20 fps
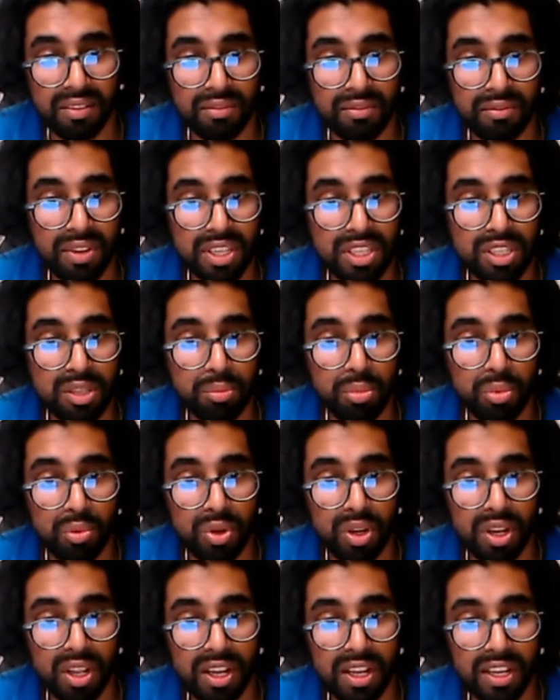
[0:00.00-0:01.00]
Visible
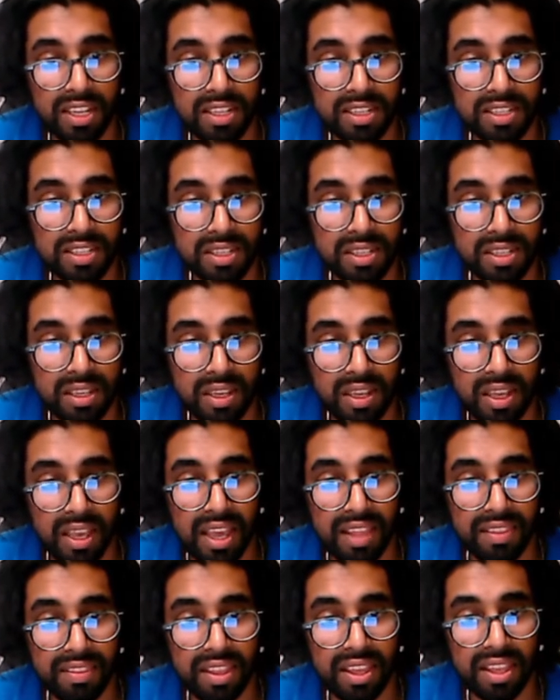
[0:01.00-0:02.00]
light,
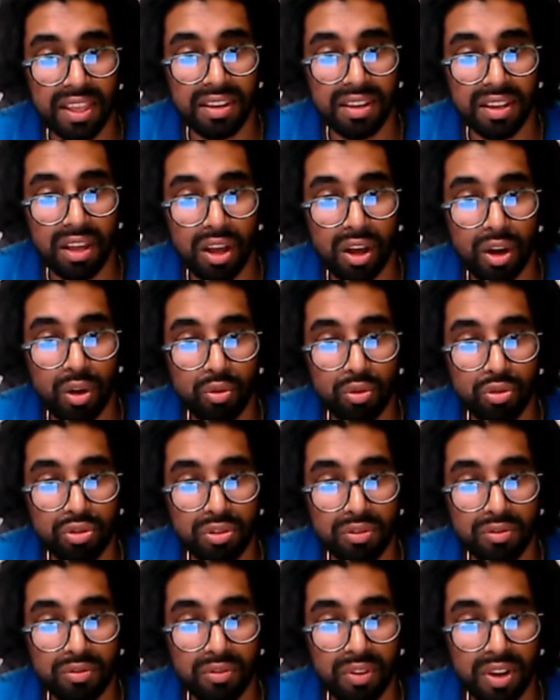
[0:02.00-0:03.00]
and then
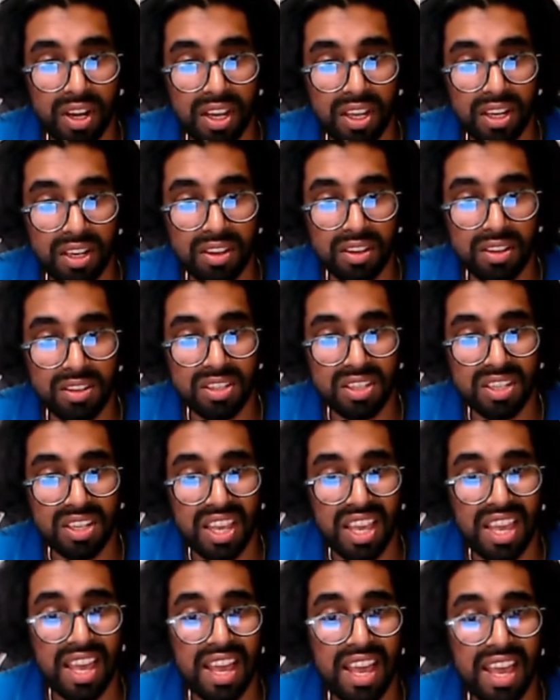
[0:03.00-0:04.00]
ultraviolet,
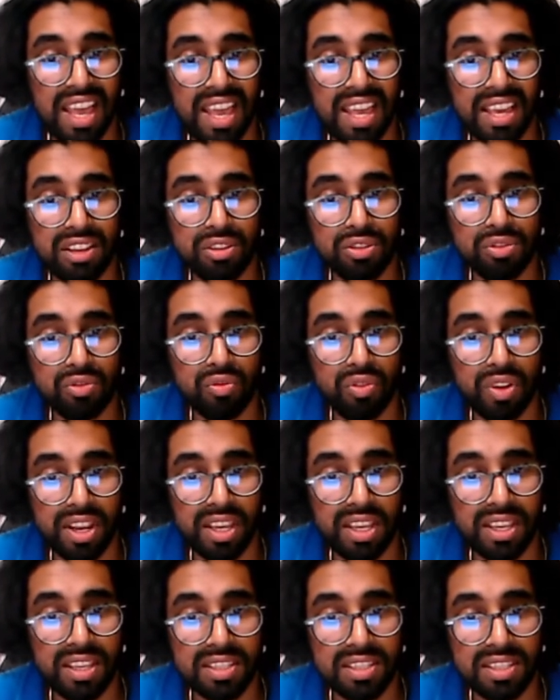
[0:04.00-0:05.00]

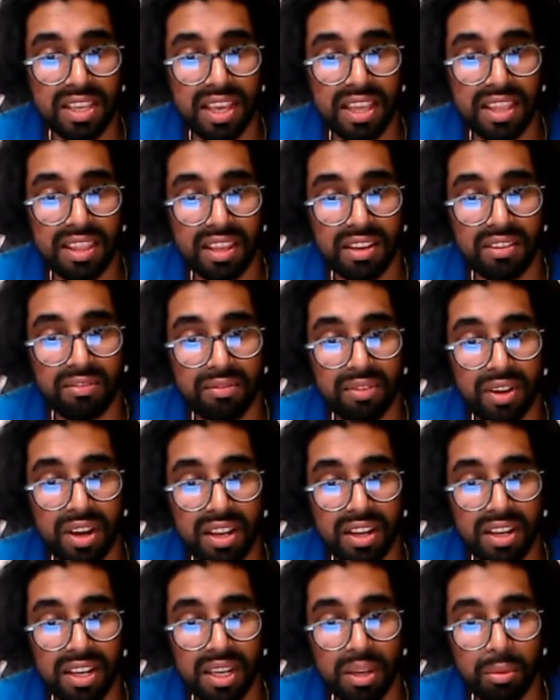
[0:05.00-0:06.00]
x-rays, and then
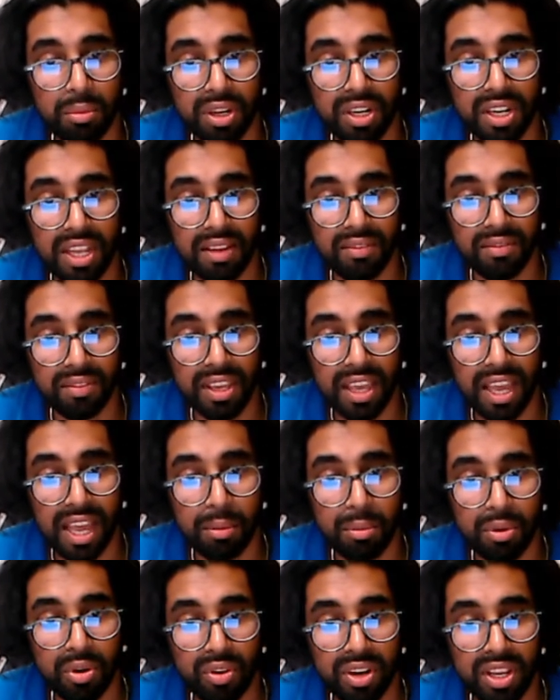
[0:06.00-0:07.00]
finally we're gonna have
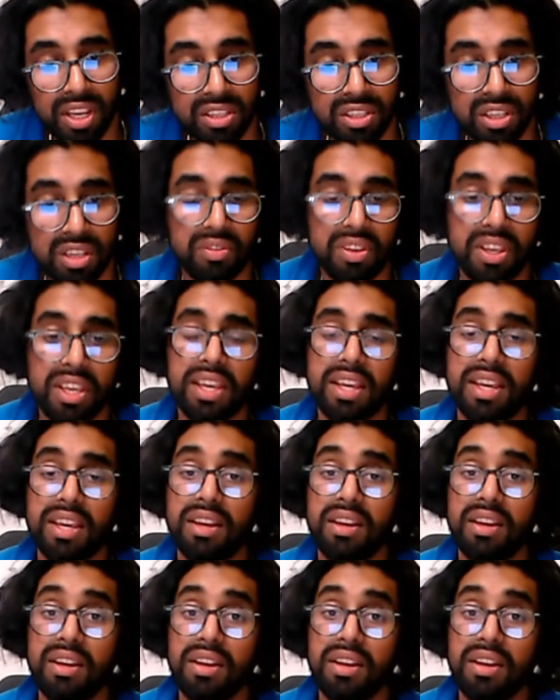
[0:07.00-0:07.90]
gamma rays over here.